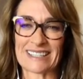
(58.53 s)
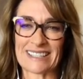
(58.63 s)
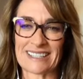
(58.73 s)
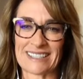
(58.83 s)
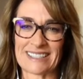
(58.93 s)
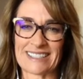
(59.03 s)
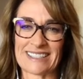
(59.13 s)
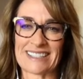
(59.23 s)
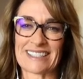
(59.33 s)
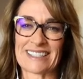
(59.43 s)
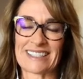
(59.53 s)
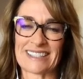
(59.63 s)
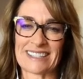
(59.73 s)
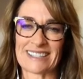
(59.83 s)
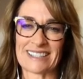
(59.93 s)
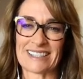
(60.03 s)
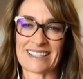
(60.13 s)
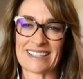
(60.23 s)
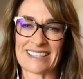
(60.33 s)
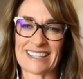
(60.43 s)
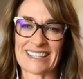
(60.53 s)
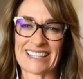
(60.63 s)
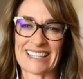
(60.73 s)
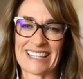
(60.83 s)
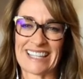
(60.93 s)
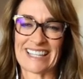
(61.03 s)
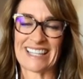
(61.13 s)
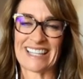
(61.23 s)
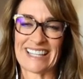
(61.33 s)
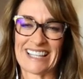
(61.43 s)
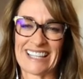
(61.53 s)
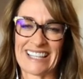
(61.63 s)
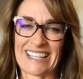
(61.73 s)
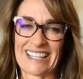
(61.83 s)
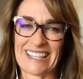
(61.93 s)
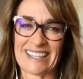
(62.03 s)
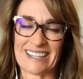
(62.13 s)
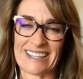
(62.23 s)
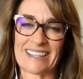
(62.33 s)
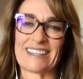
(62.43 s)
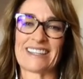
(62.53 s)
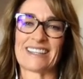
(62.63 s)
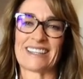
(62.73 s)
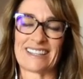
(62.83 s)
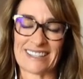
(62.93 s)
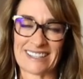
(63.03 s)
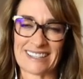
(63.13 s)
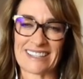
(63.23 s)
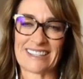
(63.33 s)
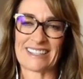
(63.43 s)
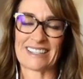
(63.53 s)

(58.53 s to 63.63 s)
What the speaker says: [no speech]